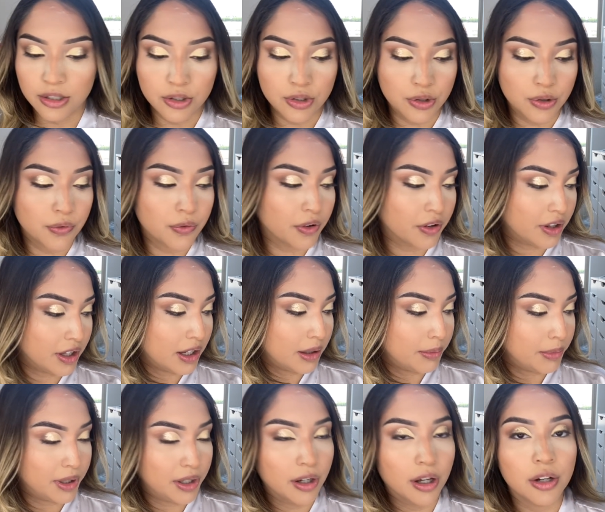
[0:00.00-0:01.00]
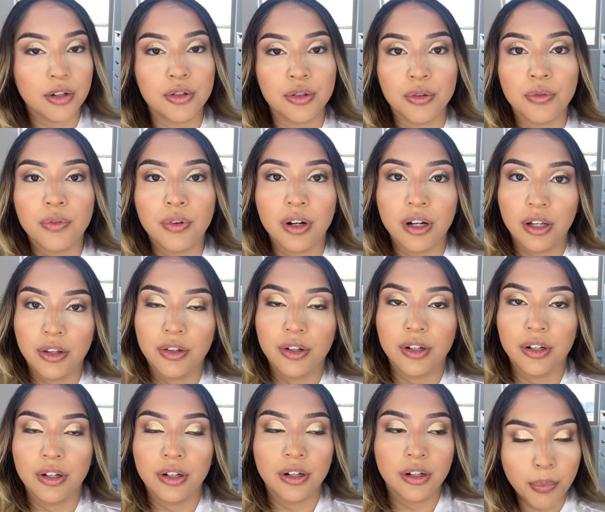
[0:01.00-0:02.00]
do for them and not do for
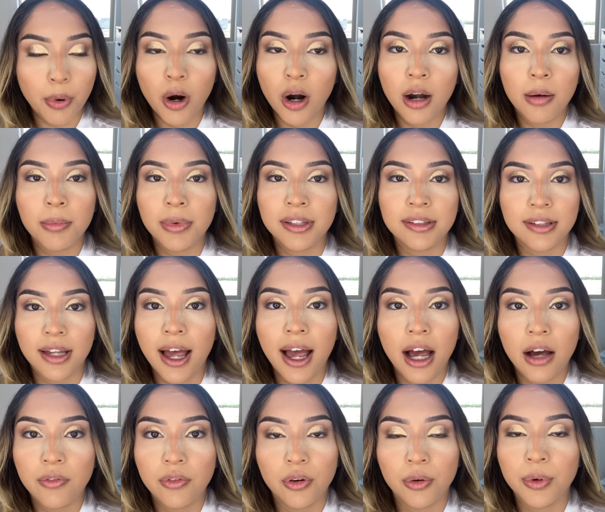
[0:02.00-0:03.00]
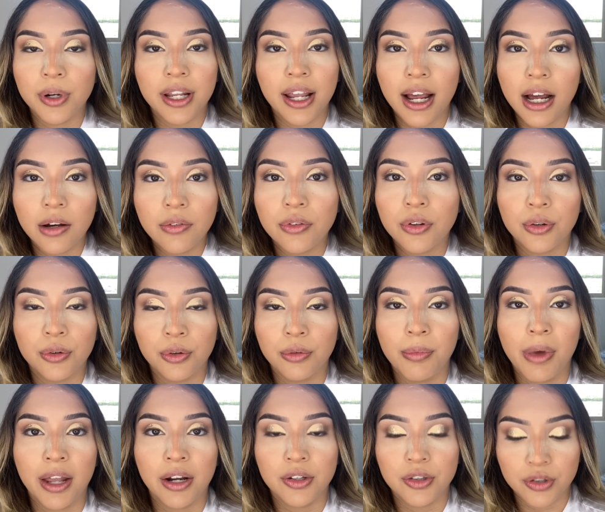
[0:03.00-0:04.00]
other departments that have already have their own
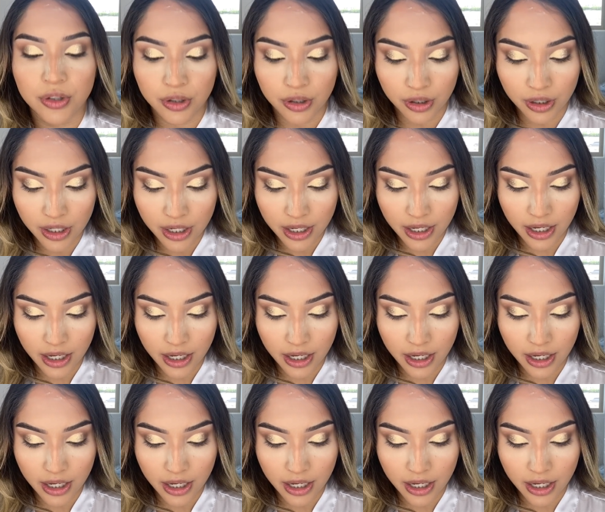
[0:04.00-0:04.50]
manager.